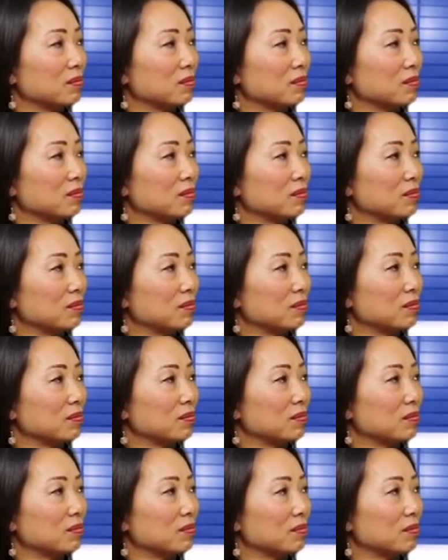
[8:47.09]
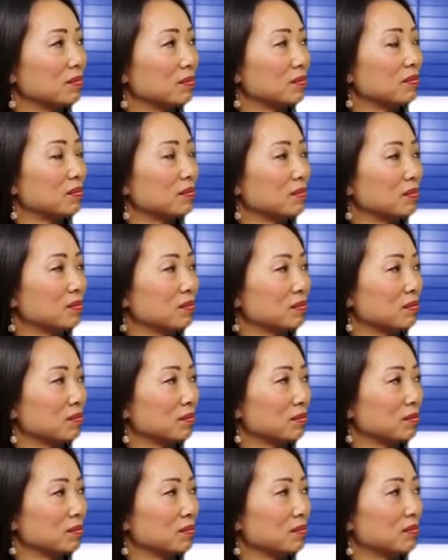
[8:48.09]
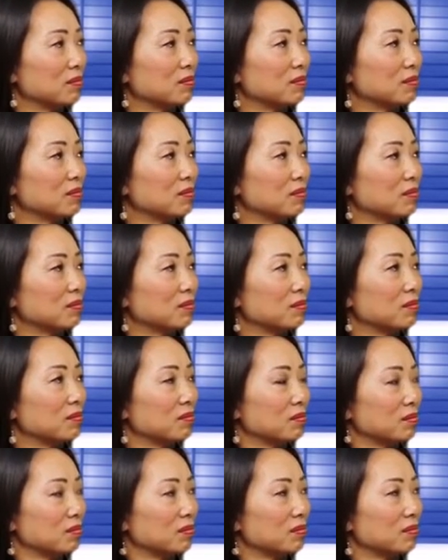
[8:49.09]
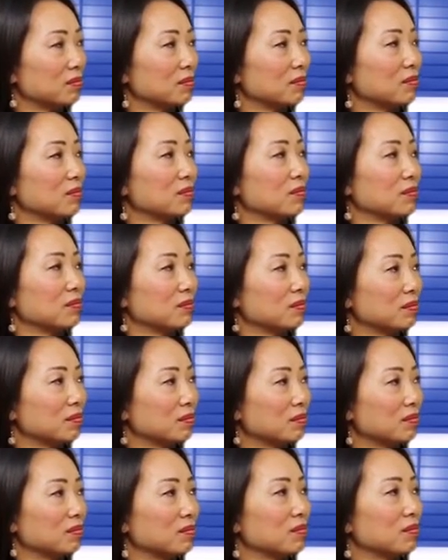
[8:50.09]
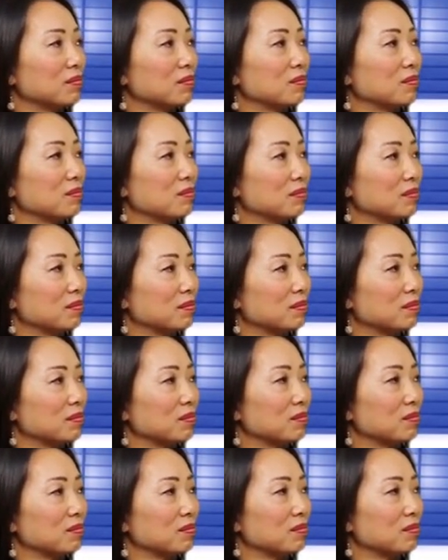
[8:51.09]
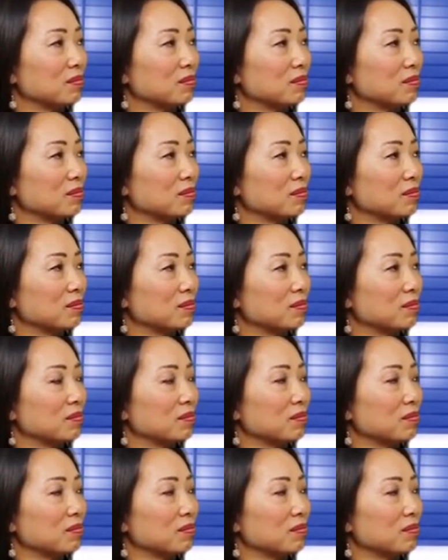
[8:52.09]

The person shown says nothing.